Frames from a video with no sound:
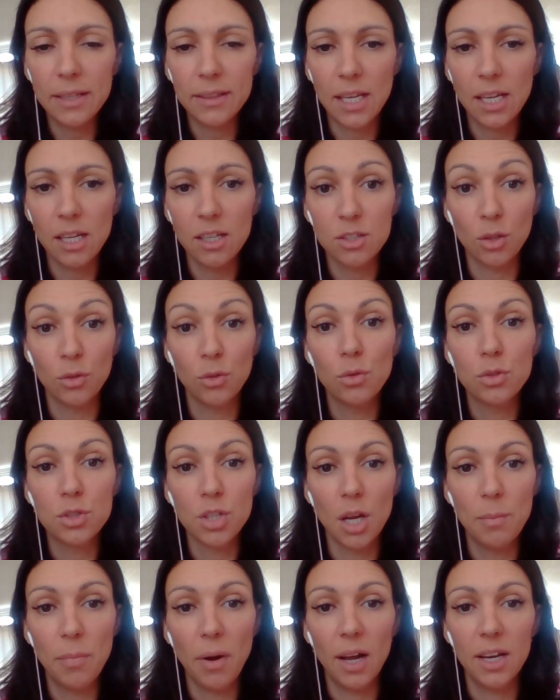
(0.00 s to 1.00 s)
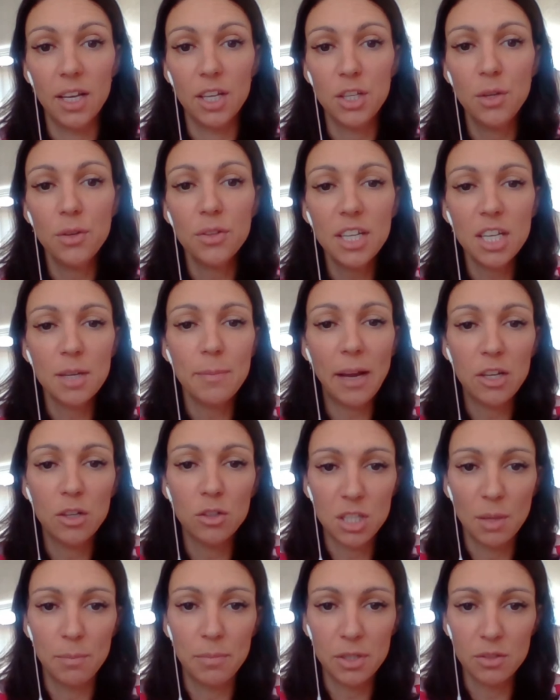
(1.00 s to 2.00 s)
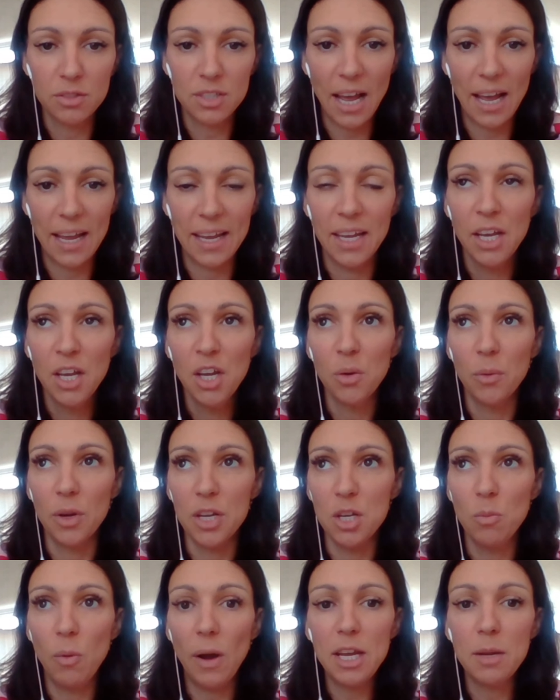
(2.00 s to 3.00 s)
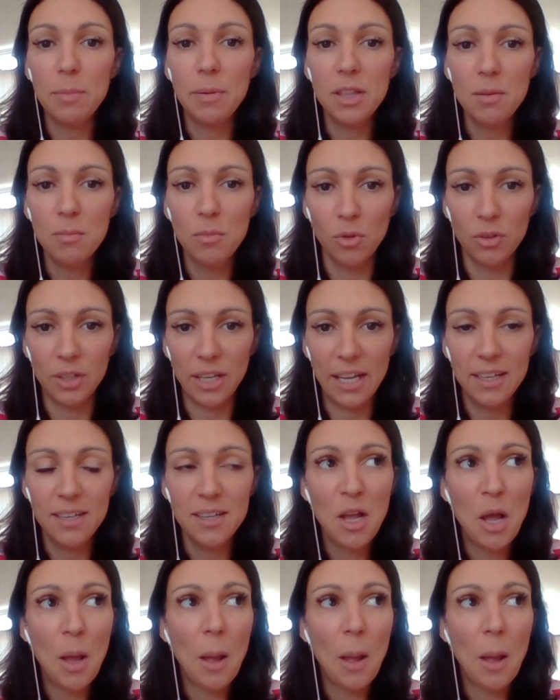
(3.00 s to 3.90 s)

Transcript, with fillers: things on autopilot. You think about your typical day where you wake up in the morning